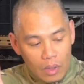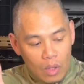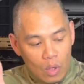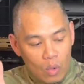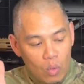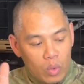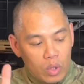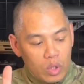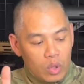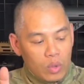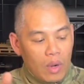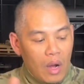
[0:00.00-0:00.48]

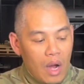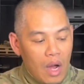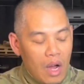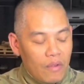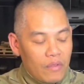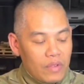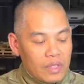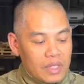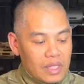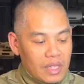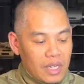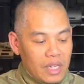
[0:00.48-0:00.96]
which will
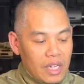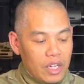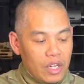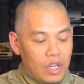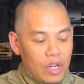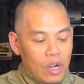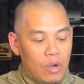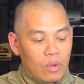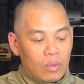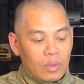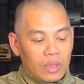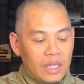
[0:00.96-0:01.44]
obviously,
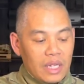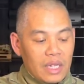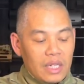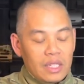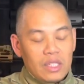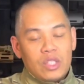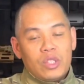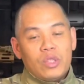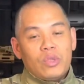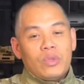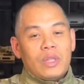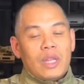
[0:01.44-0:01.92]
lead
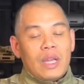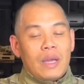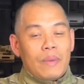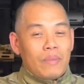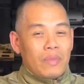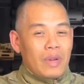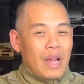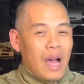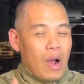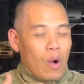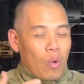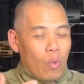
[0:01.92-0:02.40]
to them
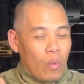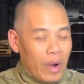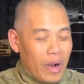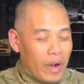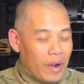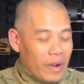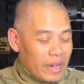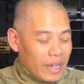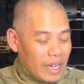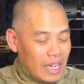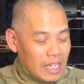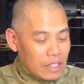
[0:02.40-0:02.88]
not
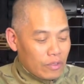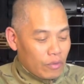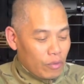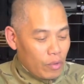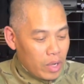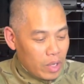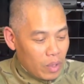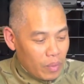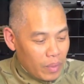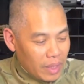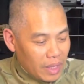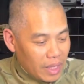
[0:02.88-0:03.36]
wearing as
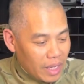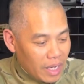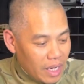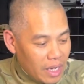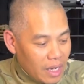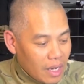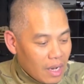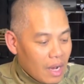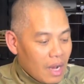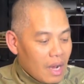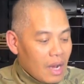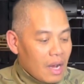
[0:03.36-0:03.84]

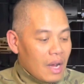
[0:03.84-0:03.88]
frequently.